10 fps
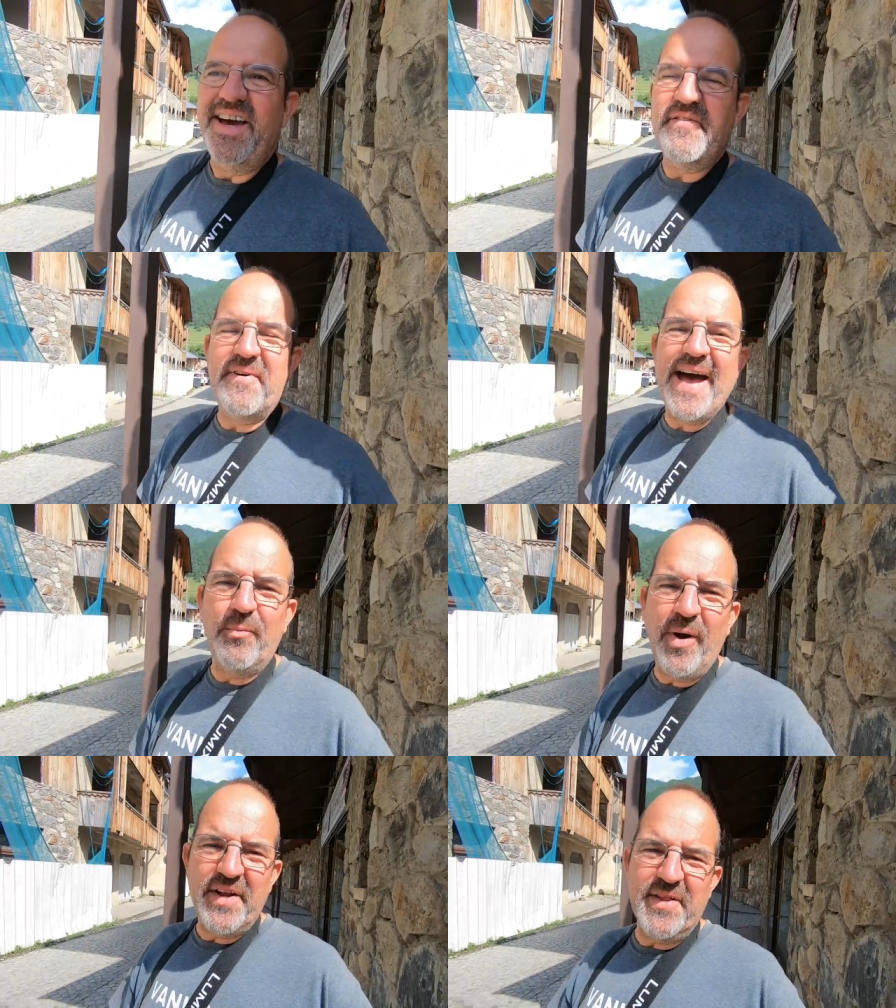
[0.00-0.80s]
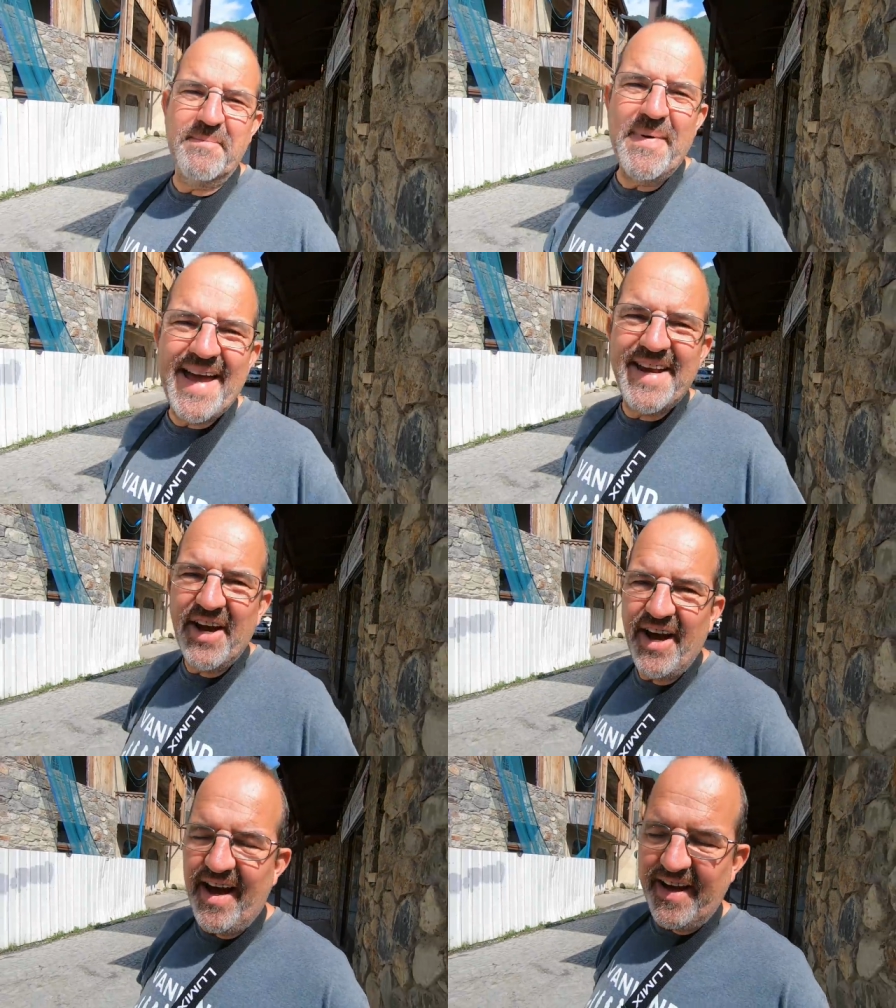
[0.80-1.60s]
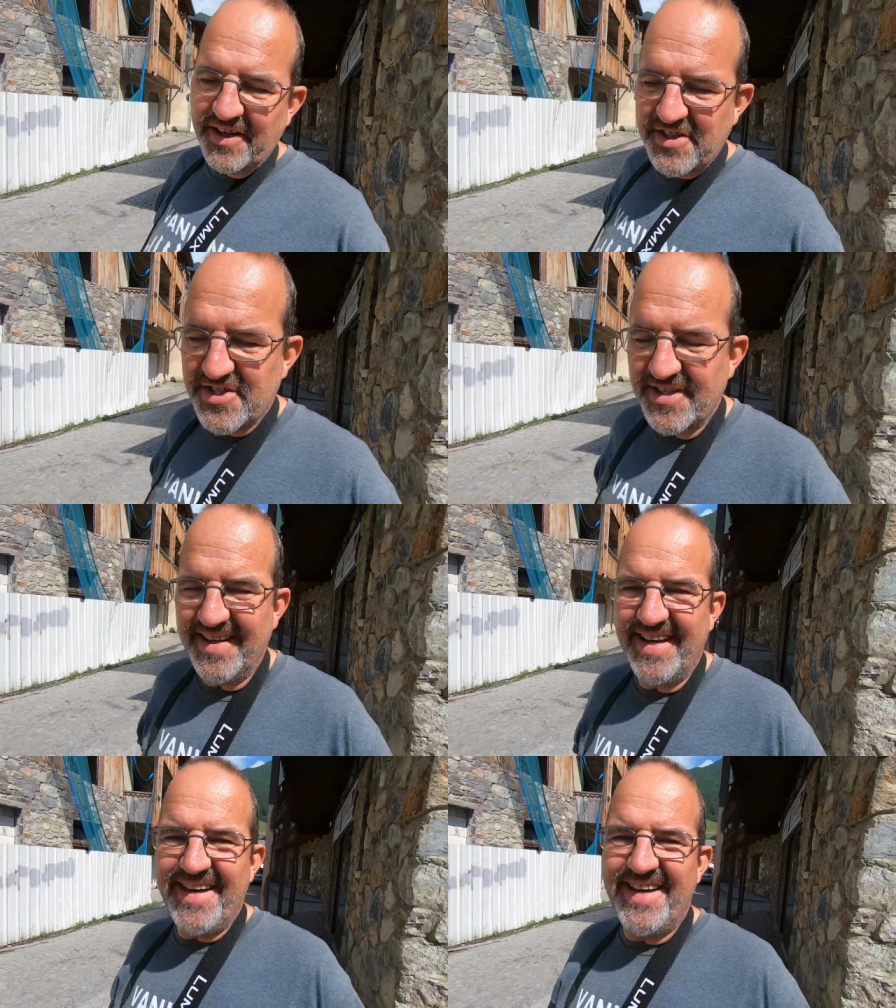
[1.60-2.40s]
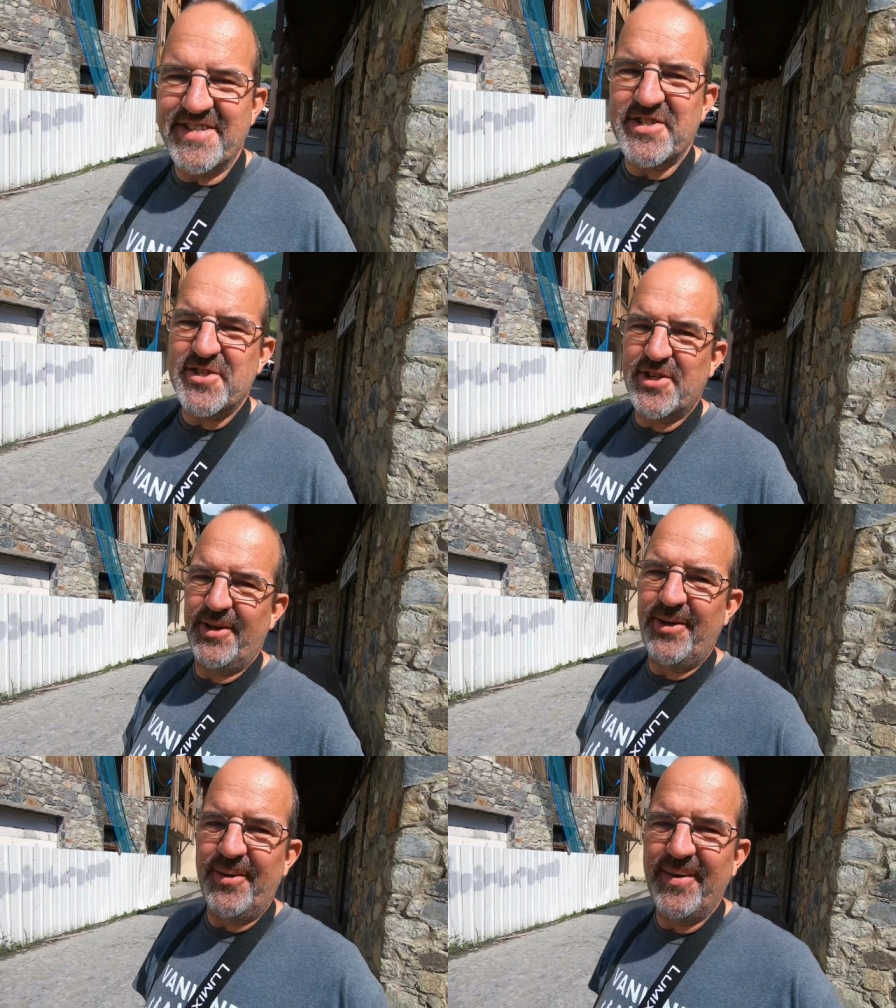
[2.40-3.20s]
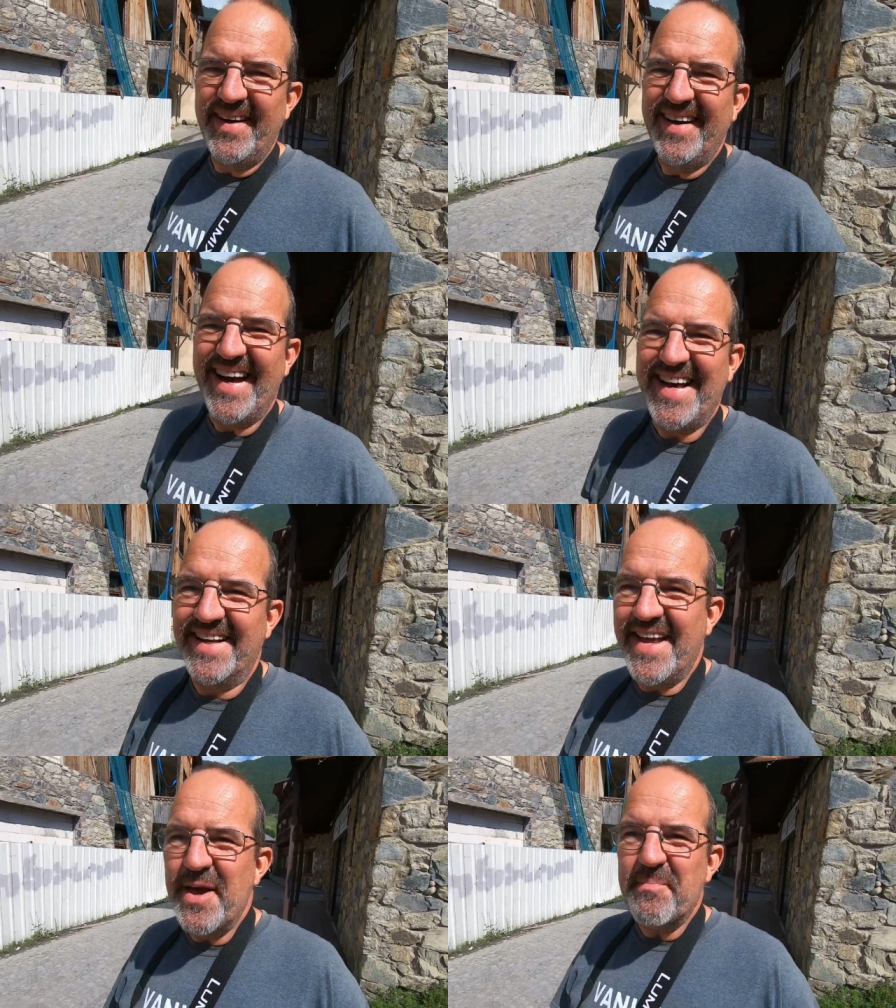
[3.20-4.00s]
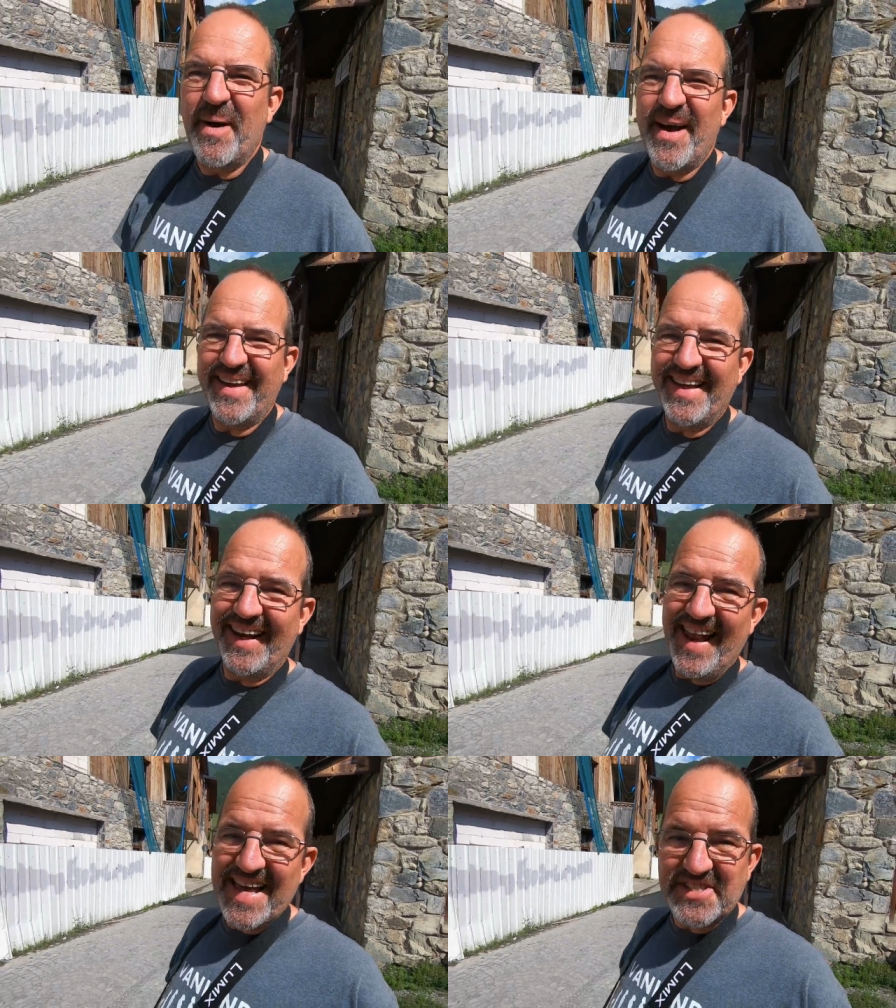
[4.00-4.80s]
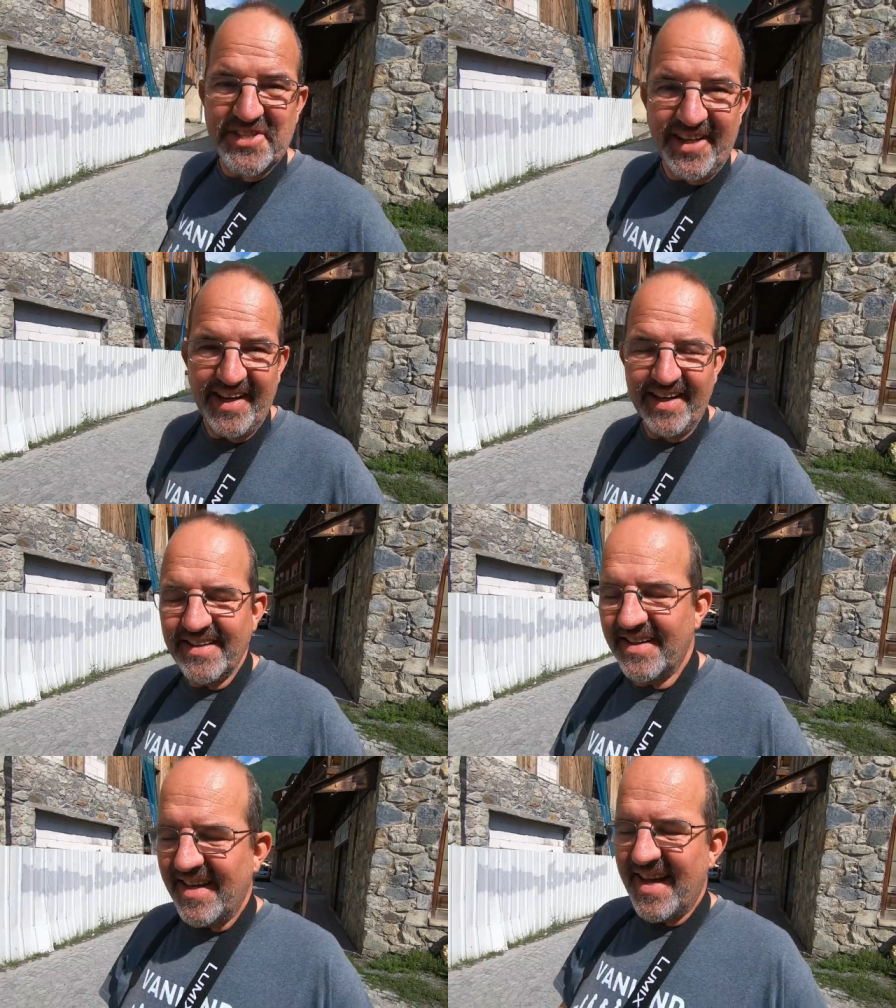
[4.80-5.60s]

In fact, one of the main hikes is to a nearby glacier